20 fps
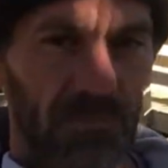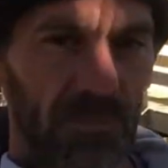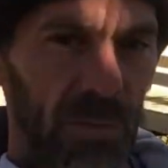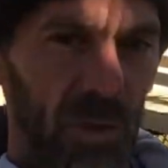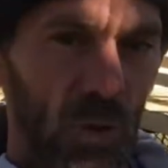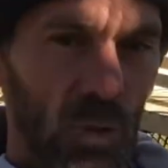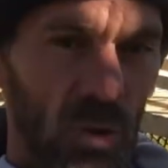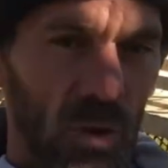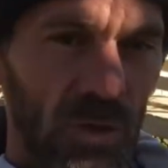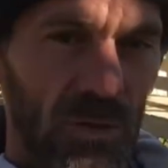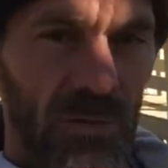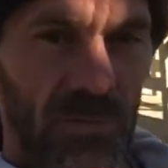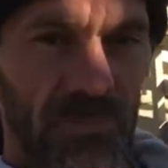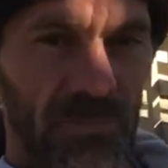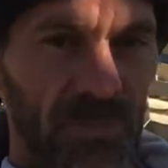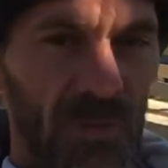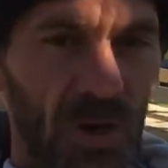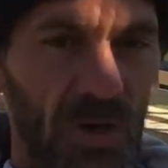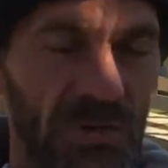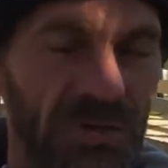Mule,
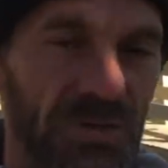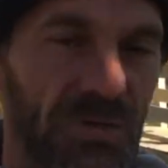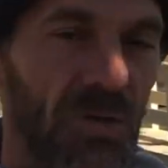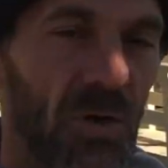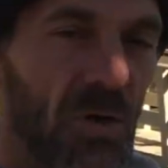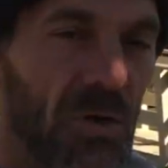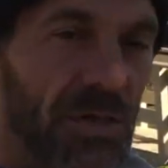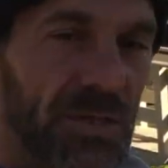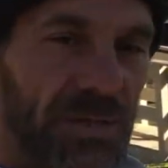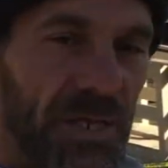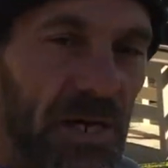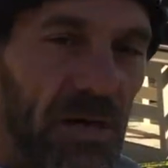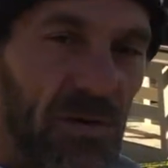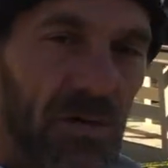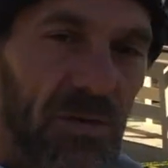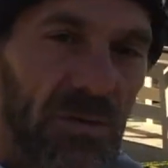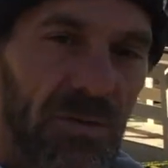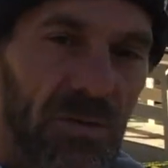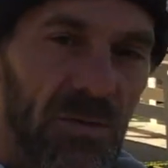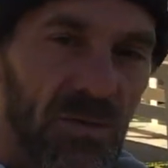also known as
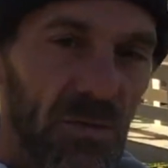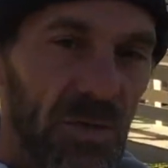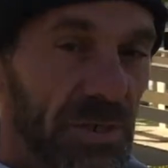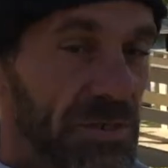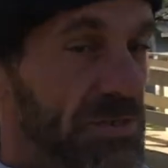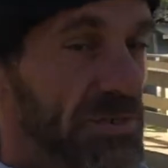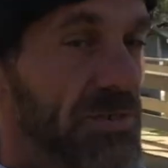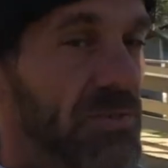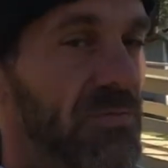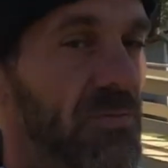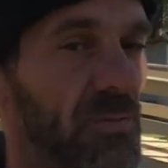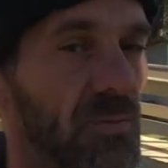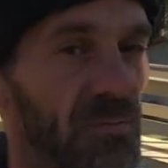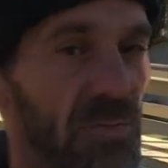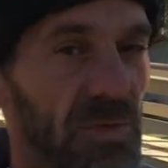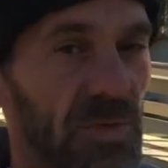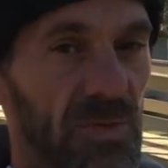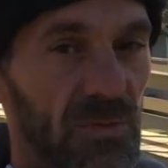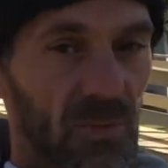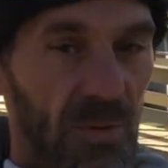Aaron, originally
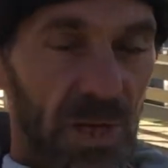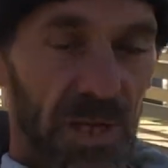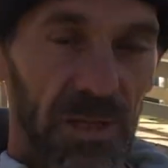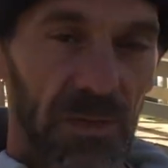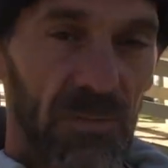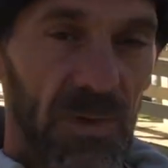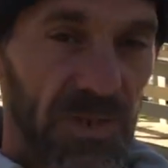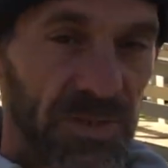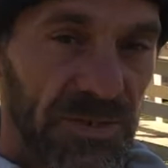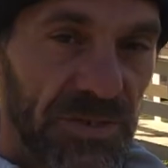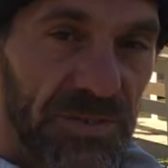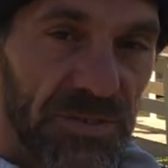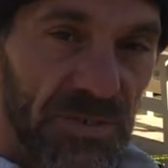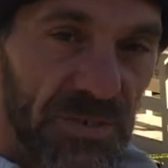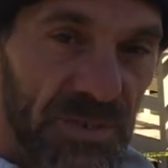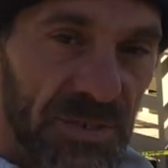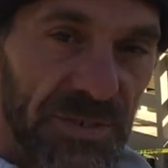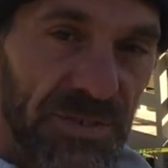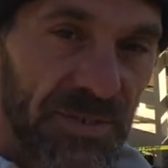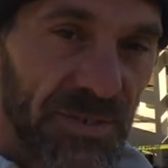from Reading,
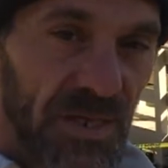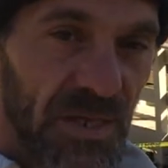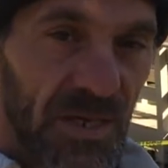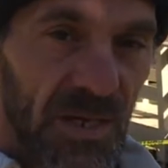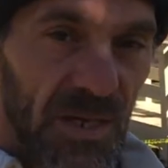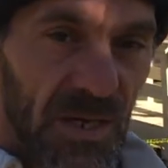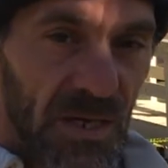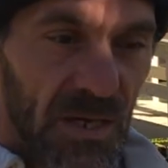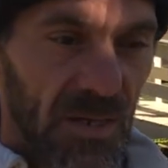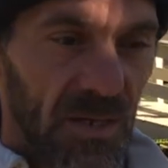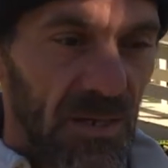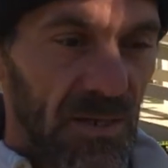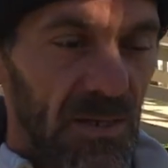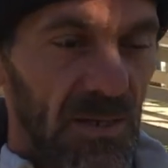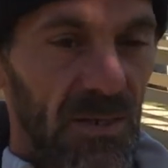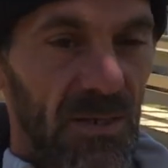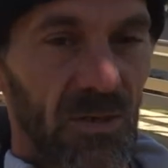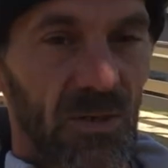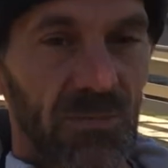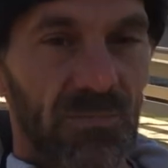Massachusetts.
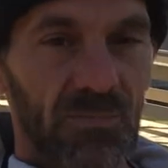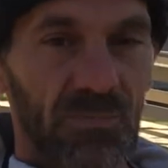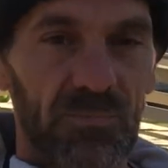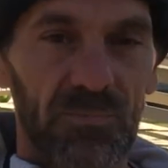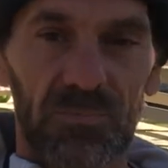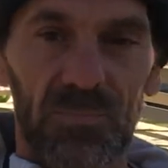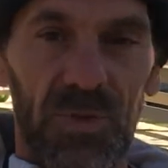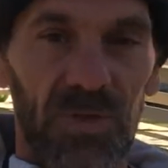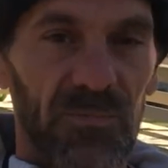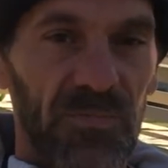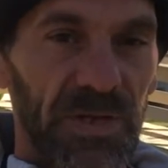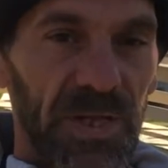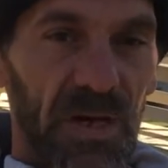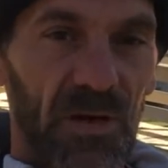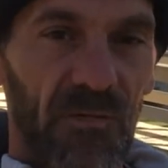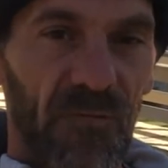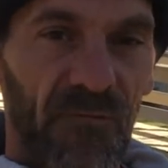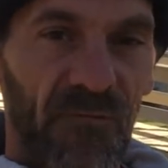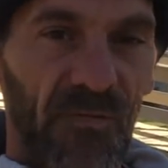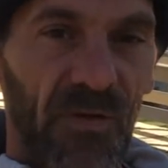Uh, living
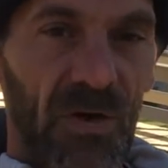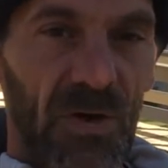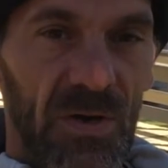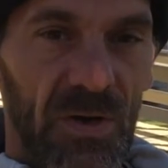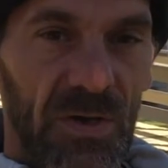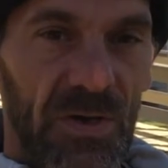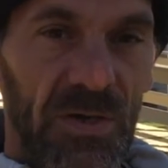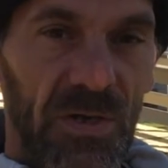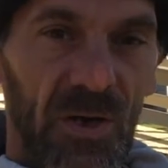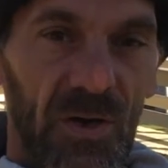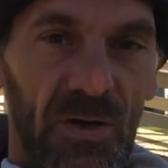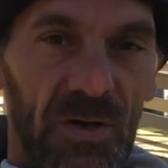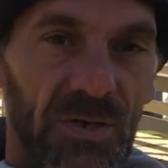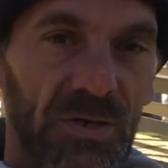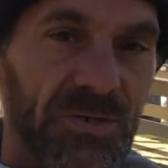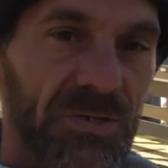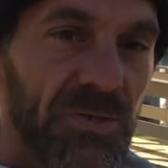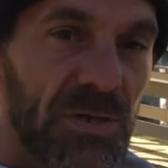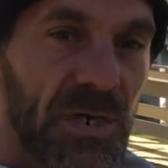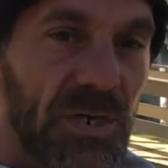down in Florida, got
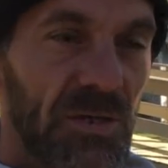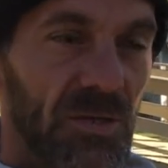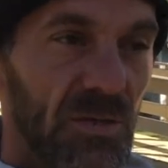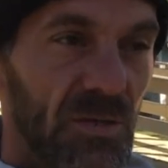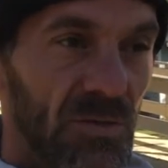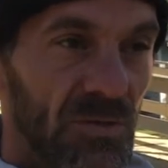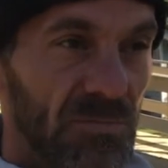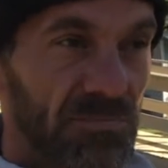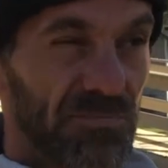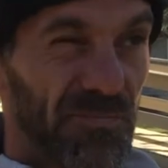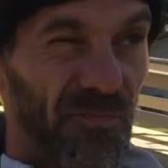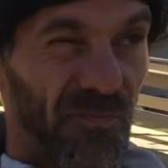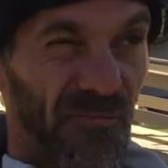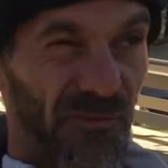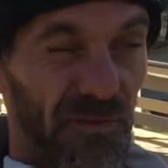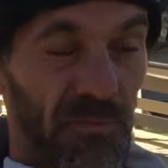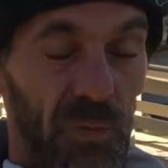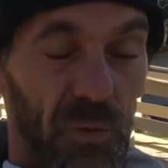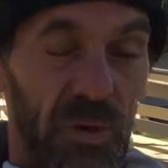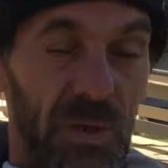on trail
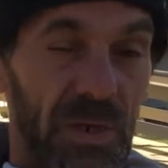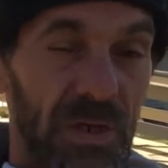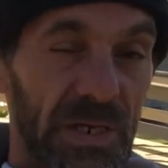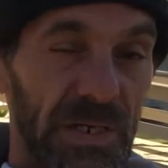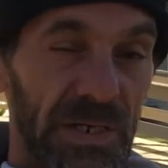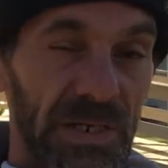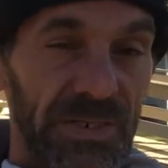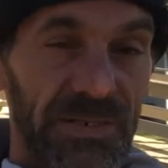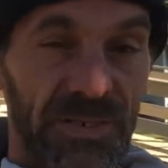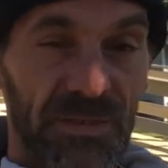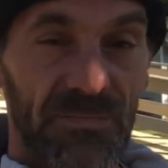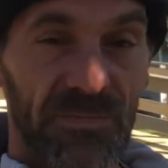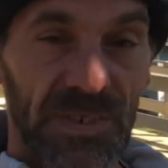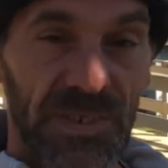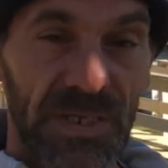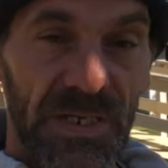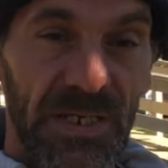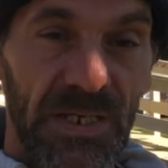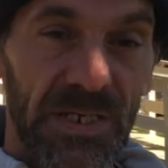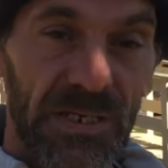February
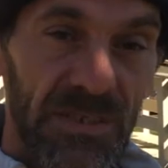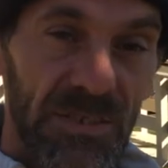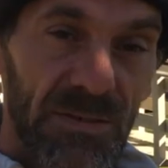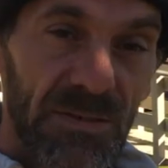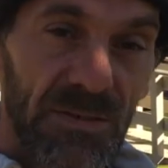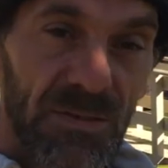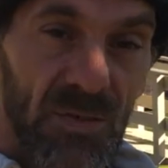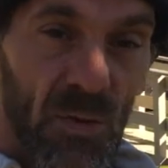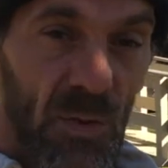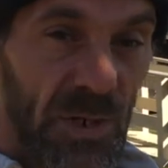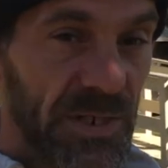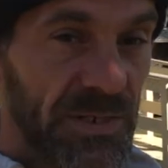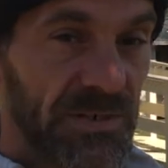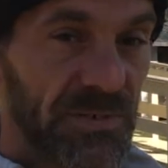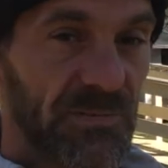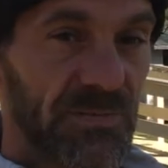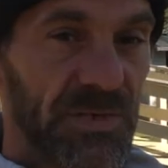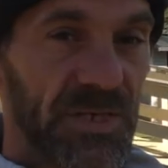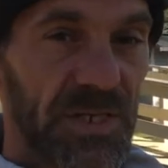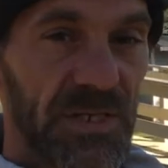17,
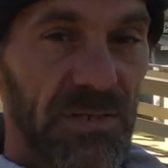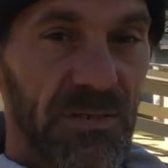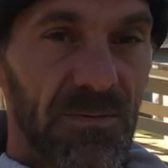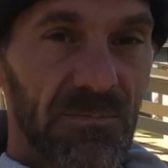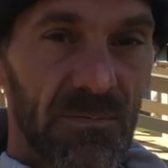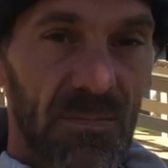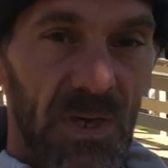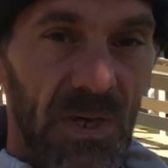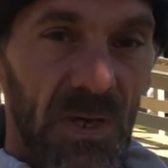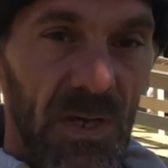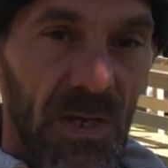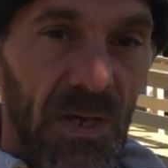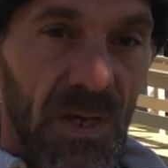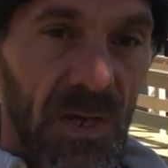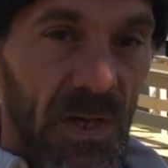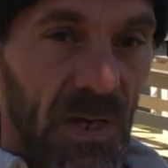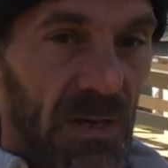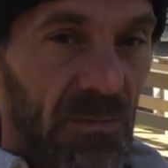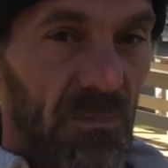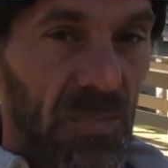2017.
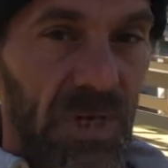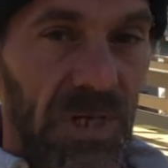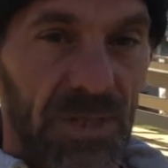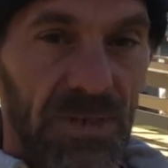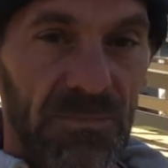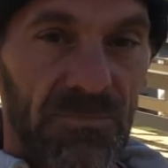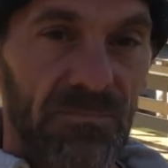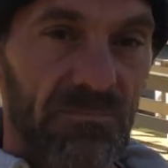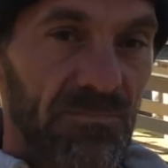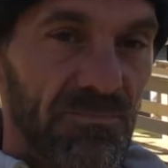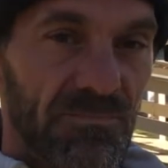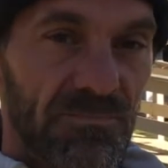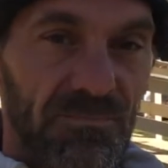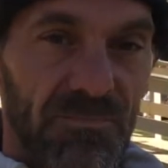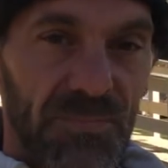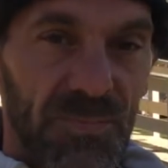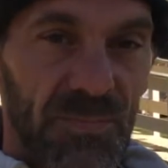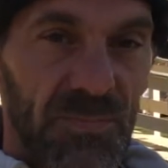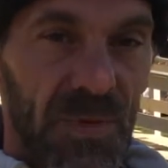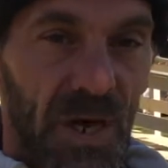Been
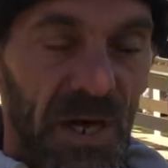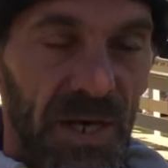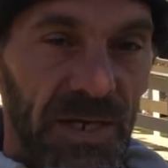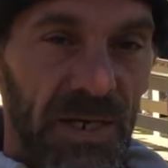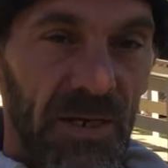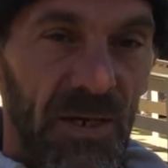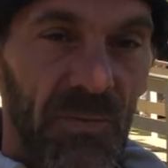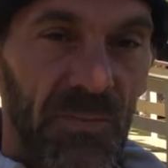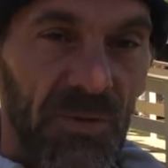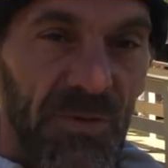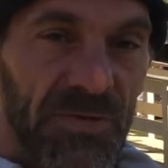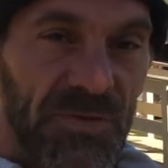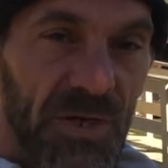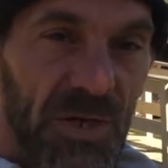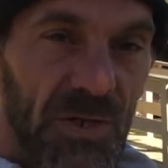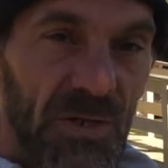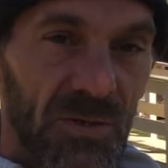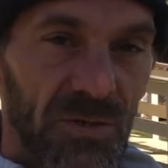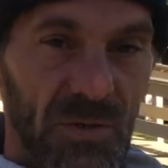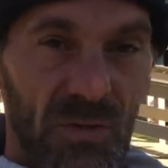hiking up the
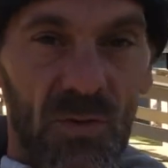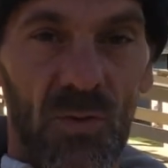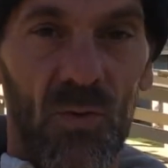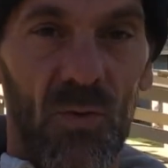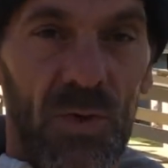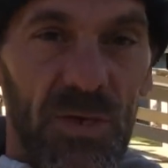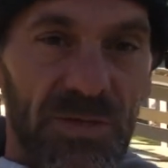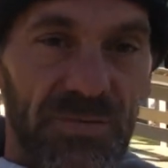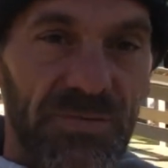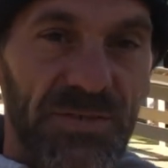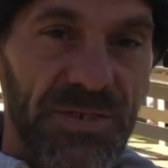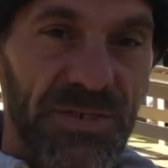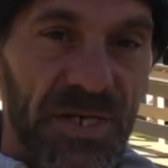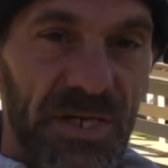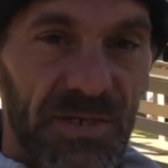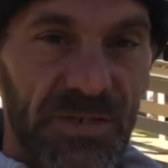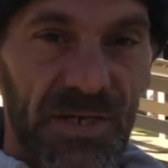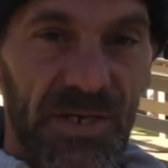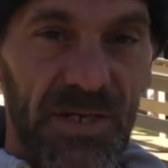trail, doing a work for state